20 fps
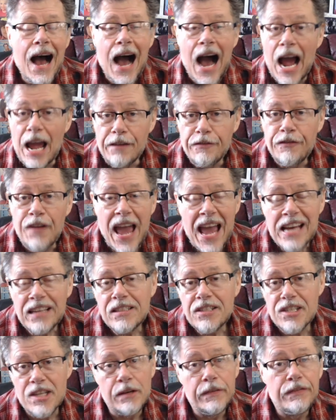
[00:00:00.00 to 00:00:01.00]
Hi,
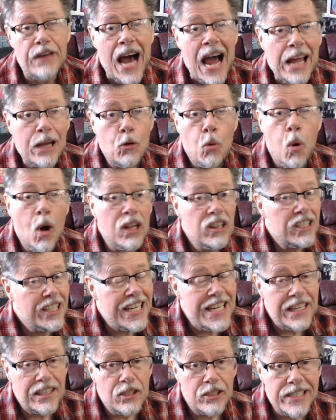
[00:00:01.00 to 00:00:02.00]
fans of high
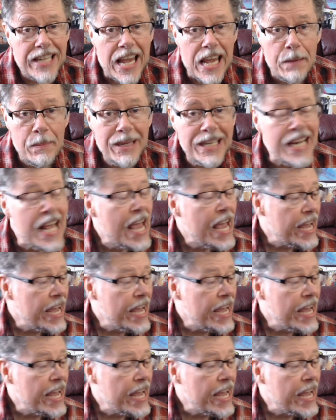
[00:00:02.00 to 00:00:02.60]
quality entertainment.